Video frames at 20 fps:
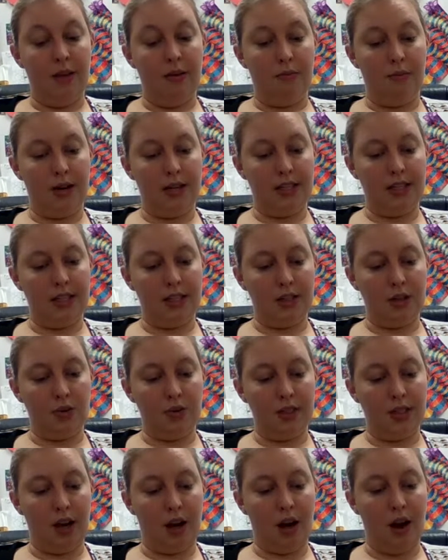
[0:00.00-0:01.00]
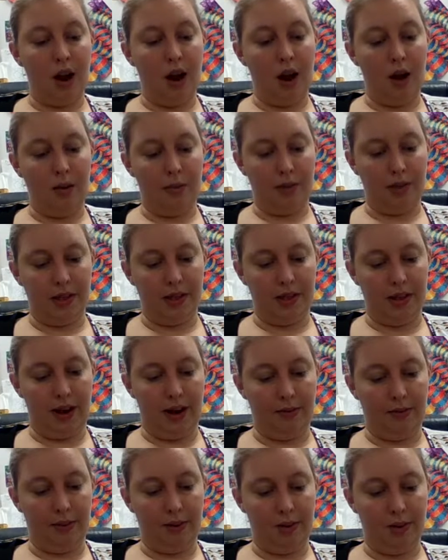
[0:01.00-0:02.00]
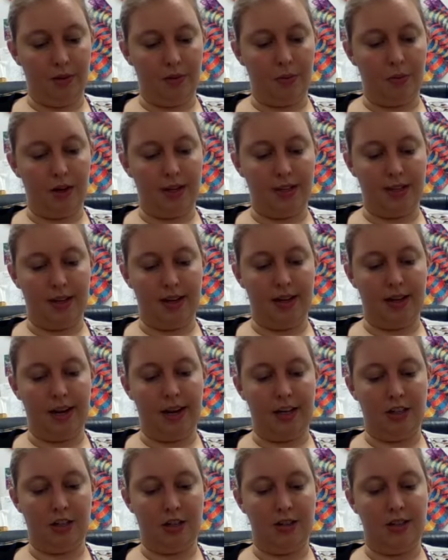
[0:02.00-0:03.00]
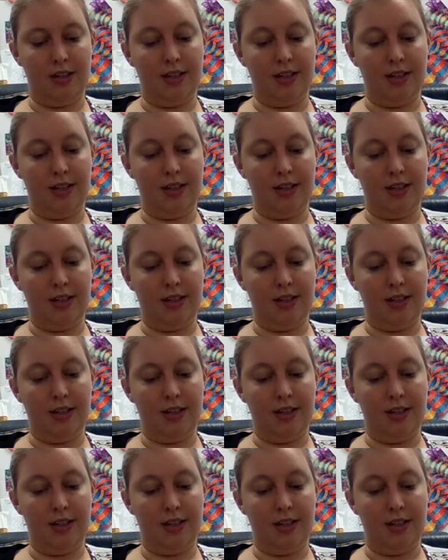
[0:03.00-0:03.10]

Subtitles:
My sister was uncommonly lively on the present occasion,